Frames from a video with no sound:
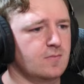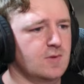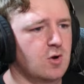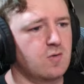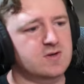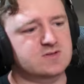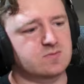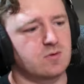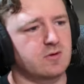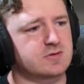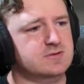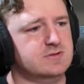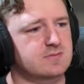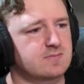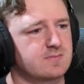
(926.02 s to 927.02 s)
Oh, it's
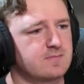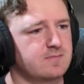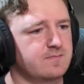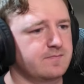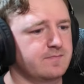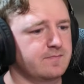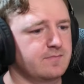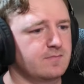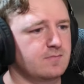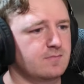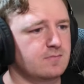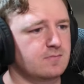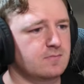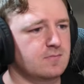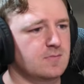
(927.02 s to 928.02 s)
Walsh.
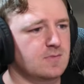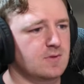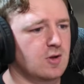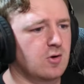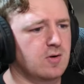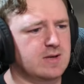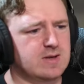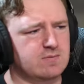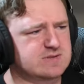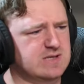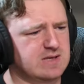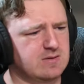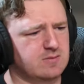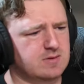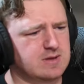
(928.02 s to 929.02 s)
Oh, he was
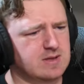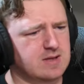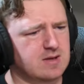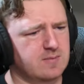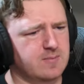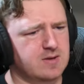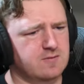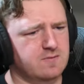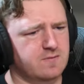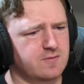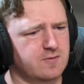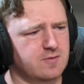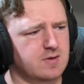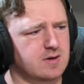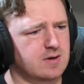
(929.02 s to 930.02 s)
he? Did he come in
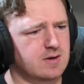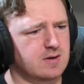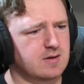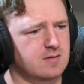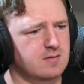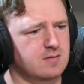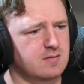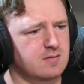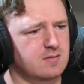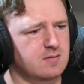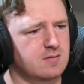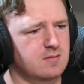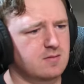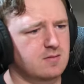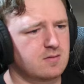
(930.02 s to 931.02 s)
for? Uh...
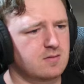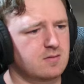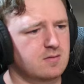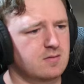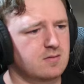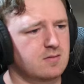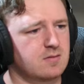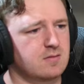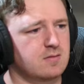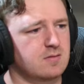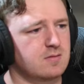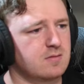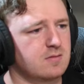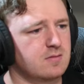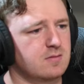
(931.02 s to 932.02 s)
He's too
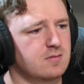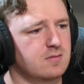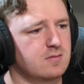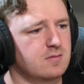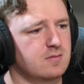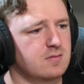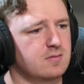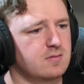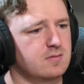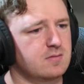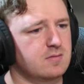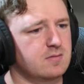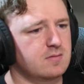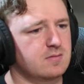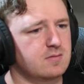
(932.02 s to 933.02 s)
fast and scores
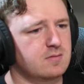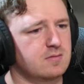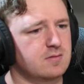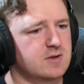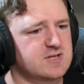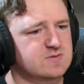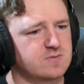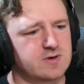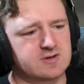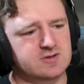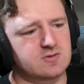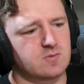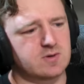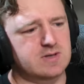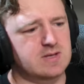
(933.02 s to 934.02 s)
their second. He's wearing
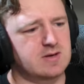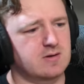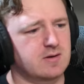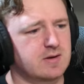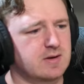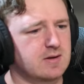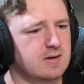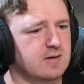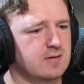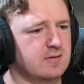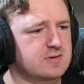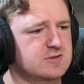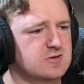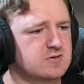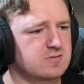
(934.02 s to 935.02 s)
20, not uh,
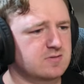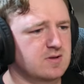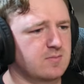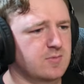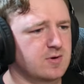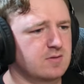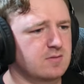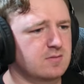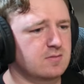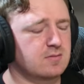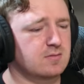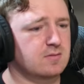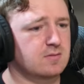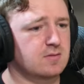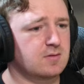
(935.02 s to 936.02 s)
his usual number.
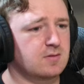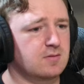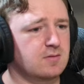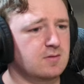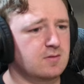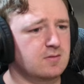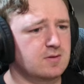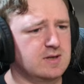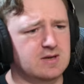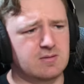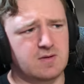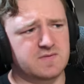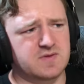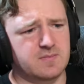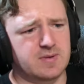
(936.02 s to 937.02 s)
Did he
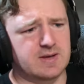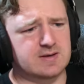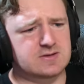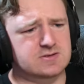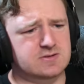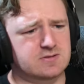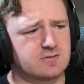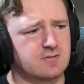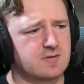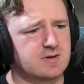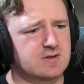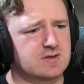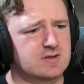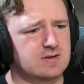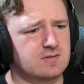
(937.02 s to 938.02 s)
come off the bench, or
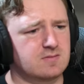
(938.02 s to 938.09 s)
did